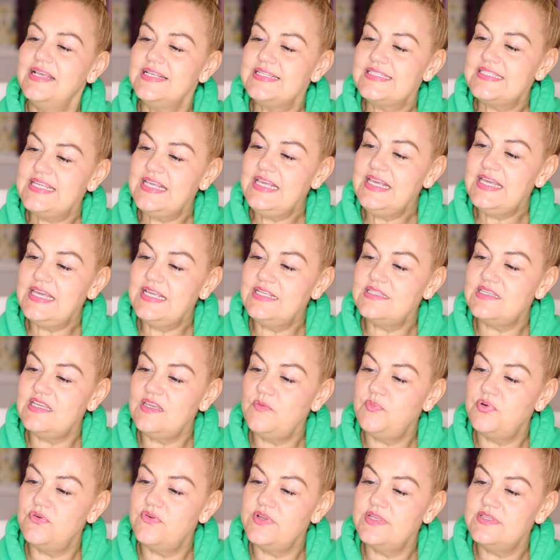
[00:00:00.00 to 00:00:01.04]
Sinking
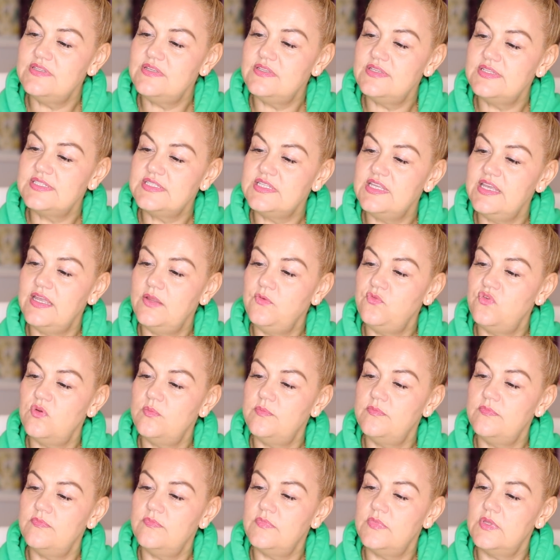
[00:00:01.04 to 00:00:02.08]
deeper into the skin
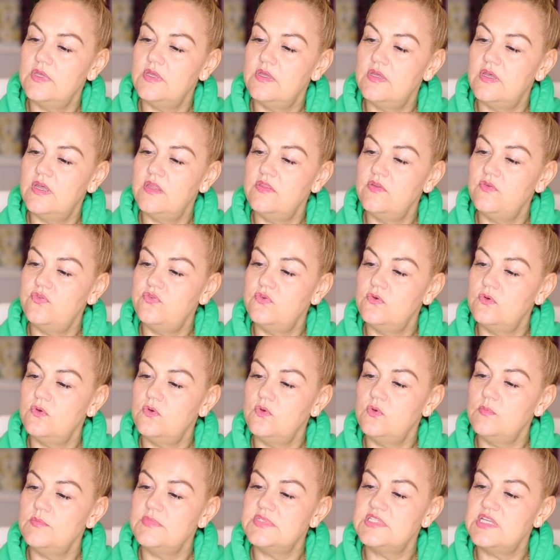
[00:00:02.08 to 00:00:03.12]
from other
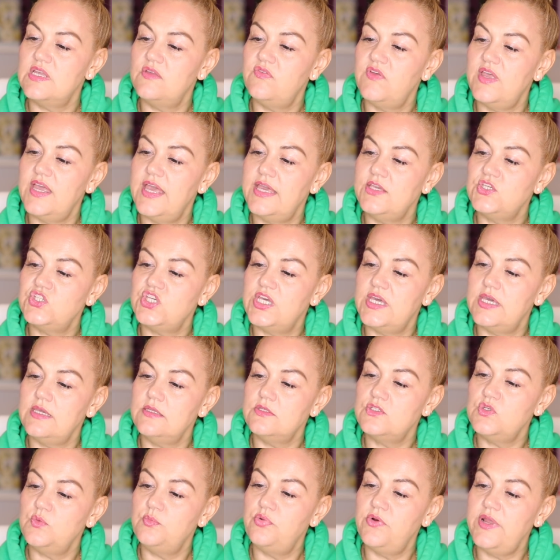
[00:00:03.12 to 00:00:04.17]
forms of
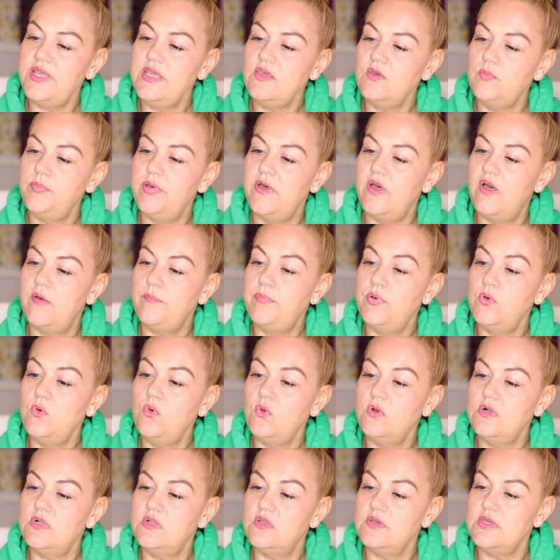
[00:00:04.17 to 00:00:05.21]
AHA to break apart
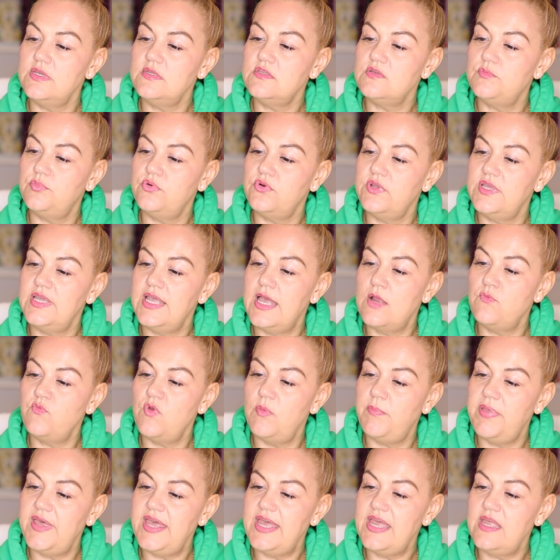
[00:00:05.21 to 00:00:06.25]
pore clogging debris and
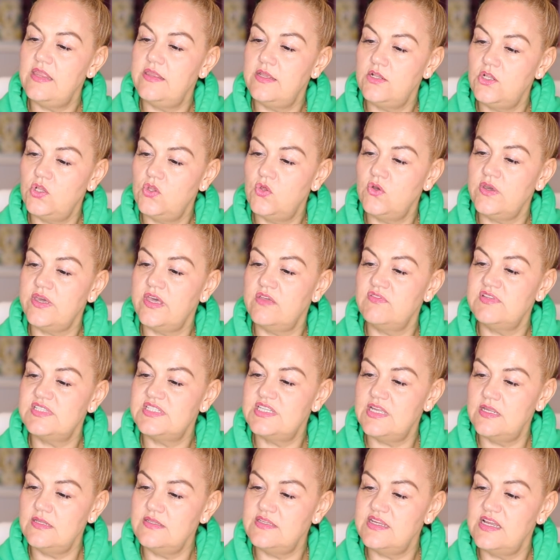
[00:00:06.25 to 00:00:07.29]
repair the look of
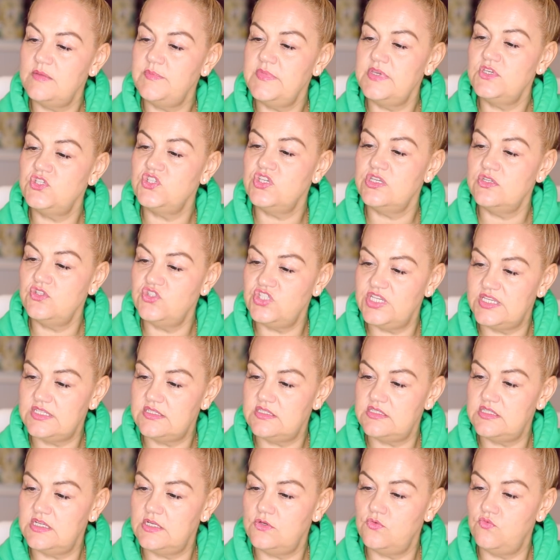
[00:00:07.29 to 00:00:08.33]
sun damaged,
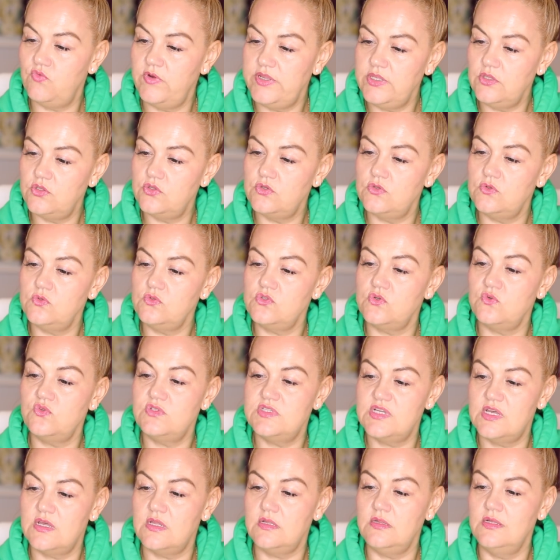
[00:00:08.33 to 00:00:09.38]
congested, wrinkled, or
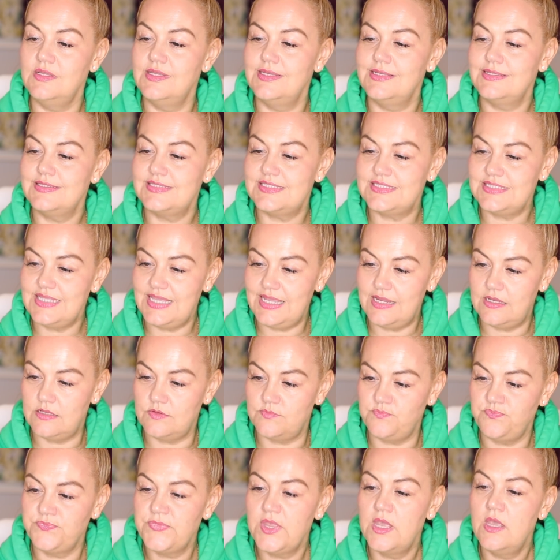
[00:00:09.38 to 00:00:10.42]
dull
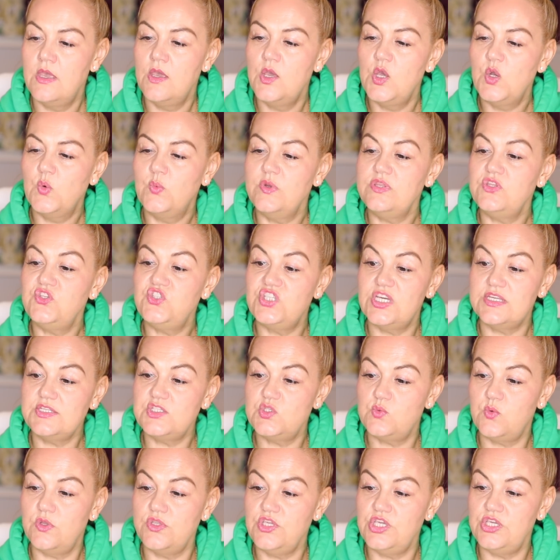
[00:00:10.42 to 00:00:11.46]
skin. With
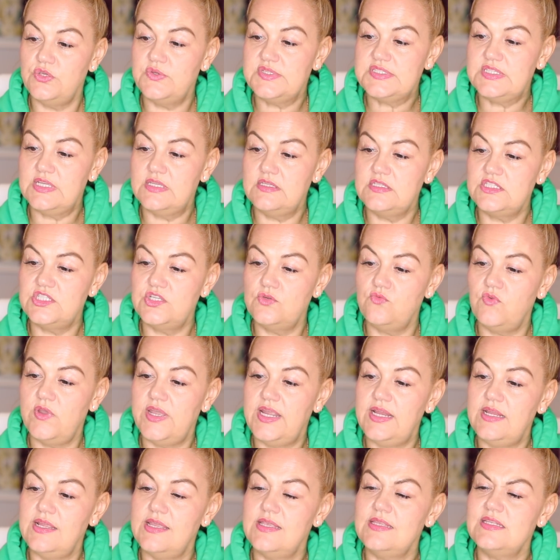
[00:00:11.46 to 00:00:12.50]
just one use, instant
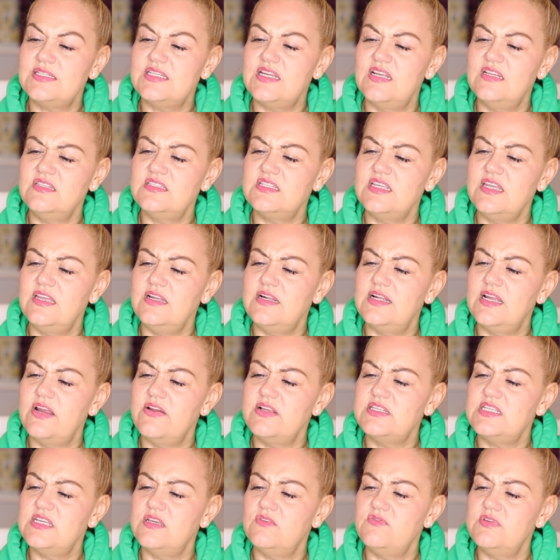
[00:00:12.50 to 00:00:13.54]
radiance and skin
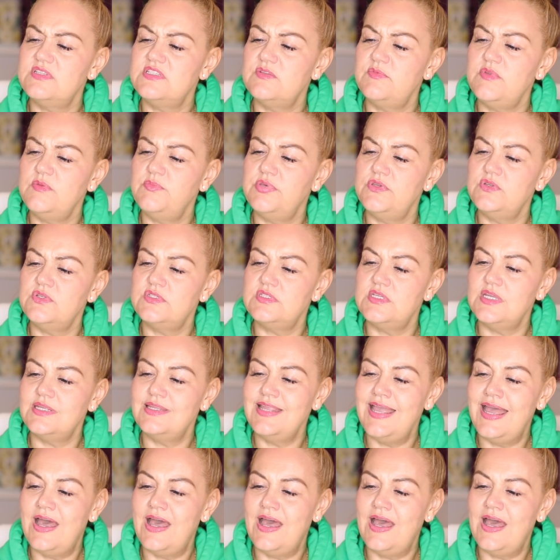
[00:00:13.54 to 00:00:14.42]
clarity are visibly boosted.